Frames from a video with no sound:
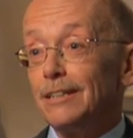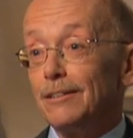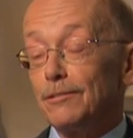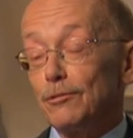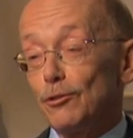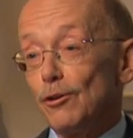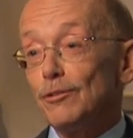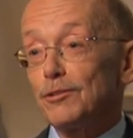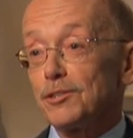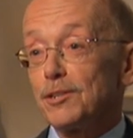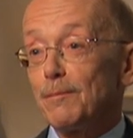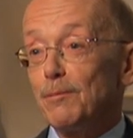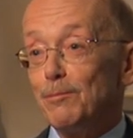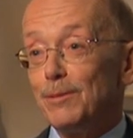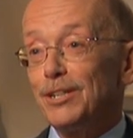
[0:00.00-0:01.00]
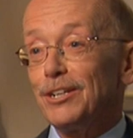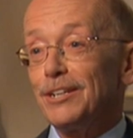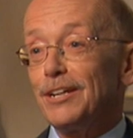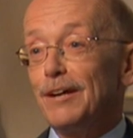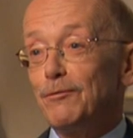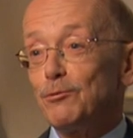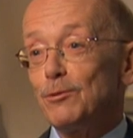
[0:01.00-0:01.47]
and called us up
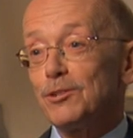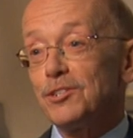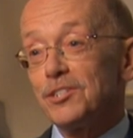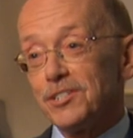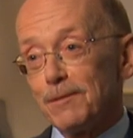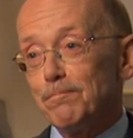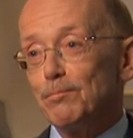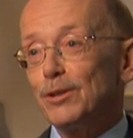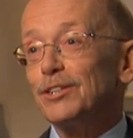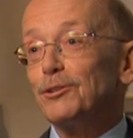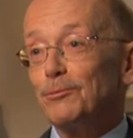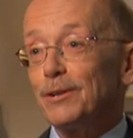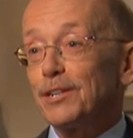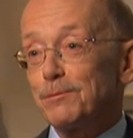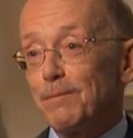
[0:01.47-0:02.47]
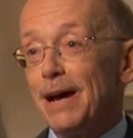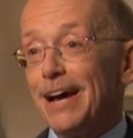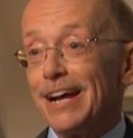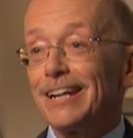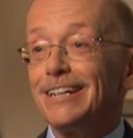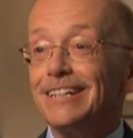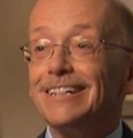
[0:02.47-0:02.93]
immediately afterwards and said, bring the rigs
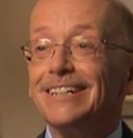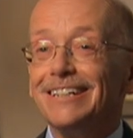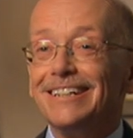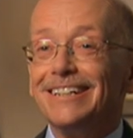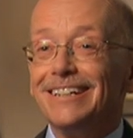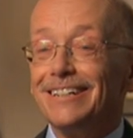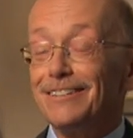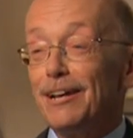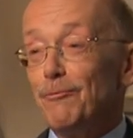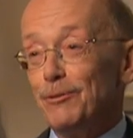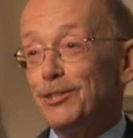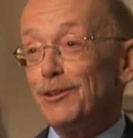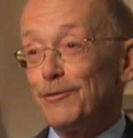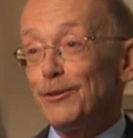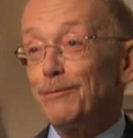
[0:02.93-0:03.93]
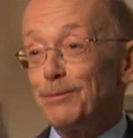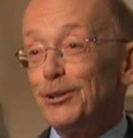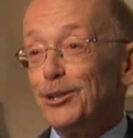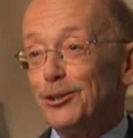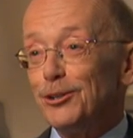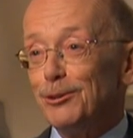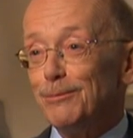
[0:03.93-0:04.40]
back. And that one you feel
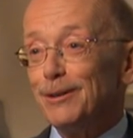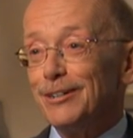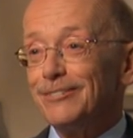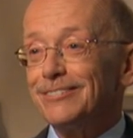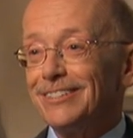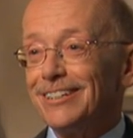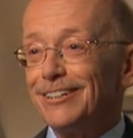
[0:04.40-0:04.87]
pretty good about.